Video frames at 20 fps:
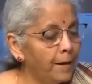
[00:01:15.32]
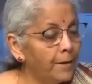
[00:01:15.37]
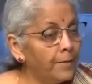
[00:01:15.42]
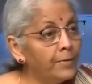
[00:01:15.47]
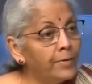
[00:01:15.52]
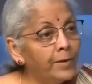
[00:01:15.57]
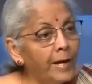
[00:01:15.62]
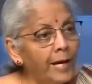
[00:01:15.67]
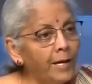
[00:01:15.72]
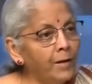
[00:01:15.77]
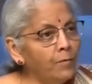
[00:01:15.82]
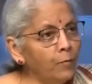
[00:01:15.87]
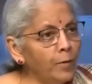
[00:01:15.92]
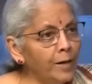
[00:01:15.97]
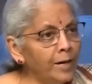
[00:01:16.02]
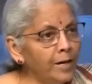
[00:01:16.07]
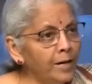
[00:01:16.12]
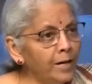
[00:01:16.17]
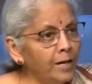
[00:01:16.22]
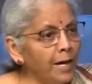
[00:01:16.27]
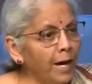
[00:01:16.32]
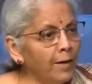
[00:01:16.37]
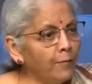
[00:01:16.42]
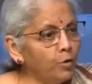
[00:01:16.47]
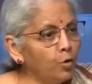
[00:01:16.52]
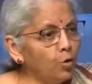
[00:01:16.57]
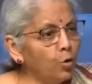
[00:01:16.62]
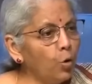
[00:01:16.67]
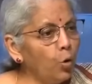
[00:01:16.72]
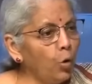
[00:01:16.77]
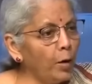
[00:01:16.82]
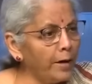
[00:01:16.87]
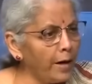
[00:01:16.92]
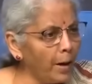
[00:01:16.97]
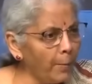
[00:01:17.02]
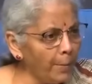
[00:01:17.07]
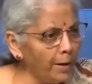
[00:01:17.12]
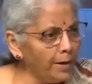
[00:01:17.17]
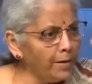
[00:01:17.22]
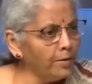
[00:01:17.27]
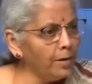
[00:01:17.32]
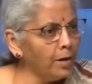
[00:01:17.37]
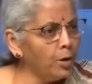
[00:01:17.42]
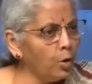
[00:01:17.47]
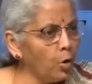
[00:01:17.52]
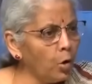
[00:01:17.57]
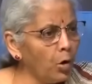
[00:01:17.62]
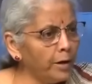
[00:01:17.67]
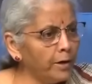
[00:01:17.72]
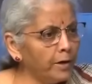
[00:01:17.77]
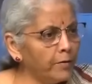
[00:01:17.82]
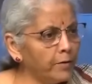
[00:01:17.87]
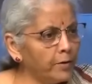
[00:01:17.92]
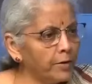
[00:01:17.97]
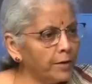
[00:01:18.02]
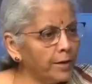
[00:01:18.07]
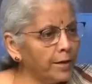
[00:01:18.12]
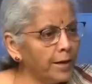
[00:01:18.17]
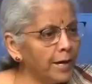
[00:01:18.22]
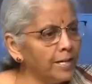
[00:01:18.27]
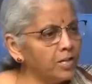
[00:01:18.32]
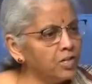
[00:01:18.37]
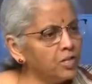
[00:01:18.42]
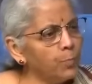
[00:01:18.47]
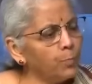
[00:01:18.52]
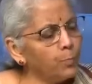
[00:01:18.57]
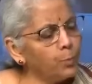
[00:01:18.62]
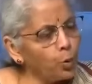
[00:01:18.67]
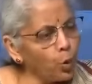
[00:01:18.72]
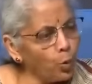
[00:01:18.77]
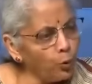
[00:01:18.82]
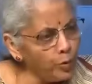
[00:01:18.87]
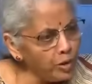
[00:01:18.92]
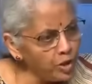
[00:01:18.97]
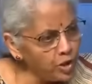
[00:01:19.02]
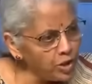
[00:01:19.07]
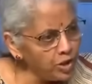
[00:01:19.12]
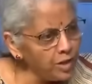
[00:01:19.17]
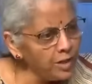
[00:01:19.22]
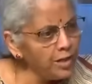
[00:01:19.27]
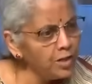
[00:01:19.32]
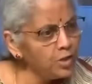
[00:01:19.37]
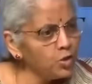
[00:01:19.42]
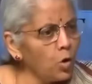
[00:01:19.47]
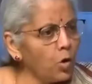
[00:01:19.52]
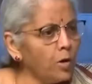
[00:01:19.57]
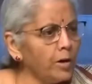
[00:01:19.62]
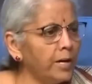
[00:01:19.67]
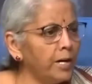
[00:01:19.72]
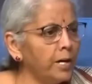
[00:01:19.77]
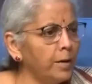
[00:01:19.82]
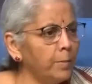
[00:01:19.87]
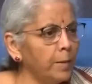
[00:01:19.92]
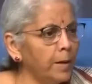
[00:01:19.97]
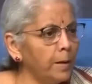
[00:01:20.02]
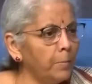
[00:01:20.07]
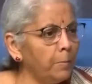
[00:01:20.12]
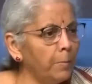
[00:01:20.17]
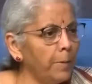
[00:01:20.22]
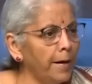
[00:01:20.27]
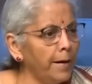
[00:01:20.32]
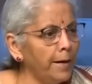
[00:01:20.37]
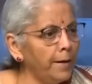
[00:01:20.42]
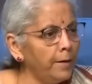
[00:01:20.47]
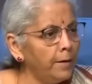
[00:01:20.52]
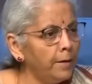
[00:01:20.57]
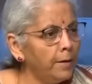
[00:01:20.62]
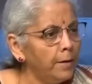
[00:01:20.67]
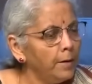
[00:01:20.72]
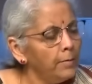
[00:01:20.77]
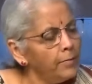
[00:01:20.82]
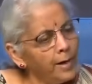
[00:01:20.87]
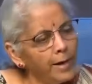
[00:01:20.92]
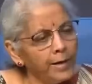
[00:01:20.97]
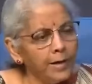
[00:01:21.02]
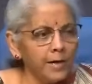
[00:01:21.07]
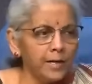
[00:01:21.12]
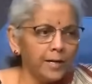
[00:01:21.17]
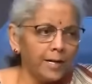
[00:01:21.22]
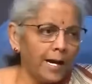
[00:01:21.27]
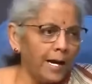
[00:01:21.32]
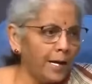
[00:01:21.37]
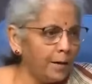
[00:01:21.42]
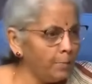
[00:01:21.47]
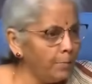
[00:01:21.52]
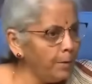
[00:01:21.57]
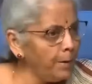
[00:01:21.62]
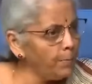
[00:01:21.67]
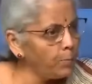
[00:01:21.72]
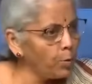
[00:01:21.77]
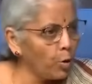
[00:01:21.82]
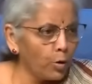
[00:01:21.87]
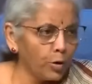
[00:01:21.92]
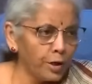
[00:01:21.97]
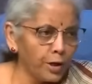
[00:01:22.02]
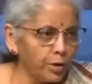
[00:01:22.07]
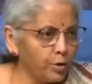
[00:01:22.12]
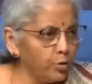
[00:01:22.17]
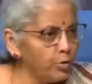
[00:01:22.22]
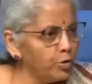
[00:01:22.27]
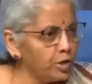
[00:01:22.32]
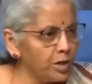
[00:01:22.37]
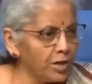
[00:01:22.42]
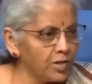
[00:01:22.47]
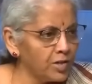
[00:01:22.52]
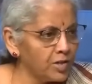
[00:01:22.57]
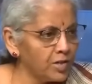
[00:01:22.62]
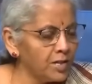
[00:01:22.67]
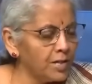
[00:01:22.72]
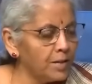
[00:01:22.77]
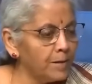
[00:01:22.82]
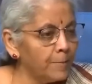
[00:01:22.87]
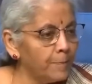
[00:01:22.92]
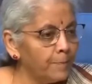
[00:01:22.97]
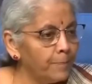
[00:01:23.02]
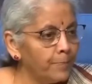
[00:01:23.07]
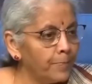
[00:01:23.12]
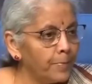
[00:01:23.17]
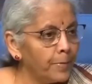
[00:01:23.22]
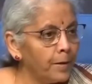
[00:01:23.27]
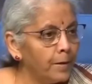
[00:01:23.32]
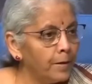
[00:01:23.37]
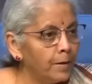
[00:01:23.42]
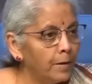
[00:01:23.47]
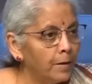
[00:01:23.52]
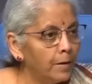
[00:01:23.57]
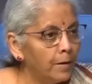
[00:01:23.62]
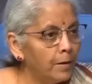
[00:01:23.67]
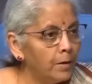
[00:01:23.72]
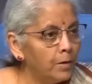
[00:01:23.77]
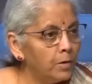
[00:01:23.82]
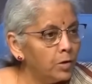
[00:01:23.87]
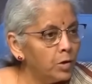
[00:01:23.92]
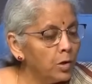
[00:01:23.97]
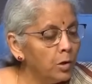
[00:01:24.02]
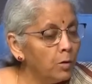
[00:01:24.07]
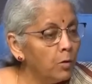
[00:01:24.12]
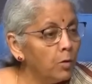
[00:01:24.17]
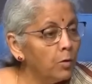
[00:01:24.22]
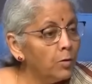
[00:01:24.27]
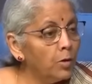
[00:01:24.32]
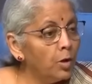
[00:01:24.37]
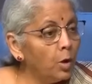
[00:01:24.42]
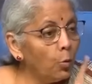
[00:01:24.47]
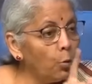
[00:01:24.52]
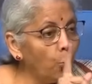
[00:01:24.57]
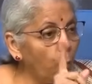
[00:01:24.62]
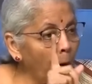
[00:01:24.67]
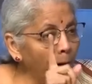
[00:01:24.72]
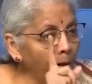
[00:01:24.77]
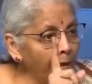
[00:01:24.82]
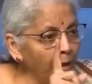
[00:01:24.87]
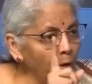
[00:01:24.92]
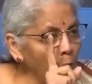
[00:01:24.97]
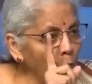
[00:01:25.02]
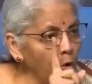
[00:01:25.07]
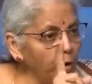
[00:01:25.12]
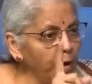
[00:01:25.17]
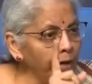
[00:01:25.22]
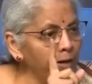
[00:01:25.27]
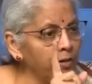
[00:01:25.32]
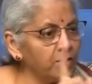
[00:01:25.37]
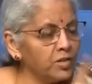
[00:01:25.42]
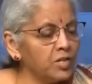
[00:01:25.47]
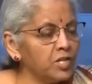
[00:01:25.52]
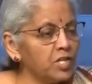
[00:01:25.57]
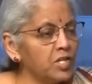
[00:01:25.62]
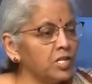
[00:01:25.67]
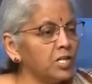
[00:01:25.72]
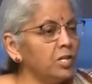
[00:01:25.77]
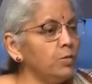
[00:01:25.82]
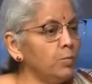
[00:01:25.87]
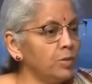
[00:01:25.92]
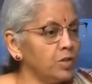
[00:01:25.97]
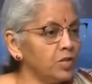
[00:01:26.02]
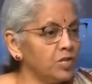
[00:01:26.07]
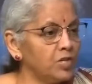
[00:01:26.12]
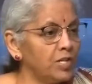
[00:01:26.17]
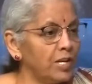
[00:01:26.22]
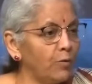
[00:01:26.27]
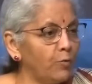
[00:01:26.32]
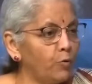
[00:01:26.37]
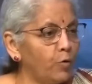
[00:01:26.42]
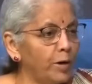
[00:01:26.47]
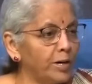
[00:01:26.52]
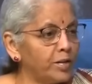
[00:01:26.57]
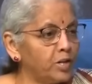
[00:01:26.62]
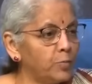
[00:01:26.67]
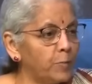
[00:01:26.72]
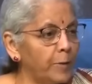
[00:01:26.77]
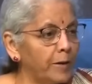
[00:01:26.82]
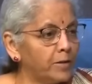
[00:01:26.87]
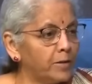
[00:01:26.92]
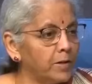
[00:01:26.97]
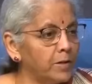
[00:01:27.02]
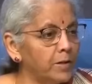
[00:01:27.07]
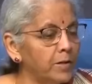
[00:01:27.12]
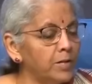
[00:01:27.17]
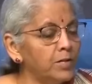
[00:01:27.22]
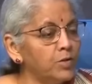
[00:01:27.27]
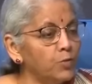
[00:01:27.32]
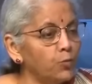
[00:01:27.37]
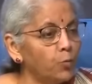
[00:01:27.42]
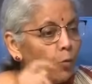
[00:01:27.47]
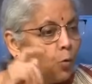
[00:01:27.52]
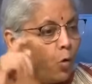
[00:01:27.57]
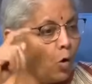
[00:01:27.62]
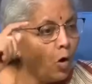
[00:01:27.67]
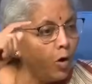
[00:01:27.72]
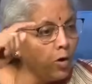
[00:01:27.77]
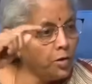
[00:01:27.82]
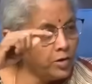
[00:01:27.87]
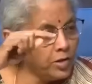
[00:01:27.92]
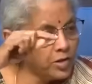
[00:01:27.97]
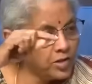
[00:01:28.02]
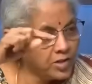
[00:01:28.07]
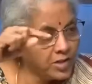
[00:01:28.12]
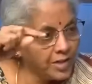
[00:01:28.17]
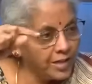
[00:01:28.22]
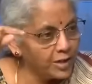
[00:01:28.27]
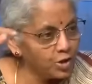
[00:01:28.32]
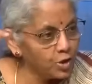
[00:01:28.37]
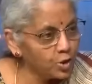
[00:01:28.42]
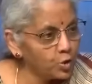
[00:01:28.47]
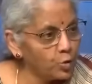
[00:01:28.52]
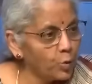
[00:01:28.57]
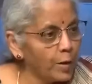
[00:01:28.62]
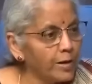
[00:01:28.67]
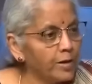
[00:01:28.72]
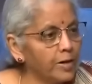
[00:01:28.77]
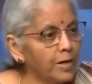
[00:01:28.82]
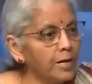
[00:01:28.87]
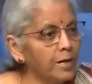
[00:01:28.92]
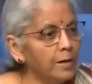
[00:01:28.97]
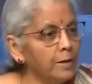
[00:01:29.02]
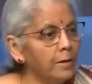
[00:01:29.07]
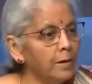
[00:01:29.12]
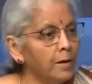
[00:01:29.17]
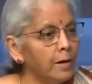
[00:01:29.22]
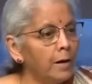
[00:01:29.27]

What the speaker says: Then we didn't have to go and amend the law and everything else. The provision has already been made that it can be brought into GST. The one and only decision which is therefore expected is for the states to agree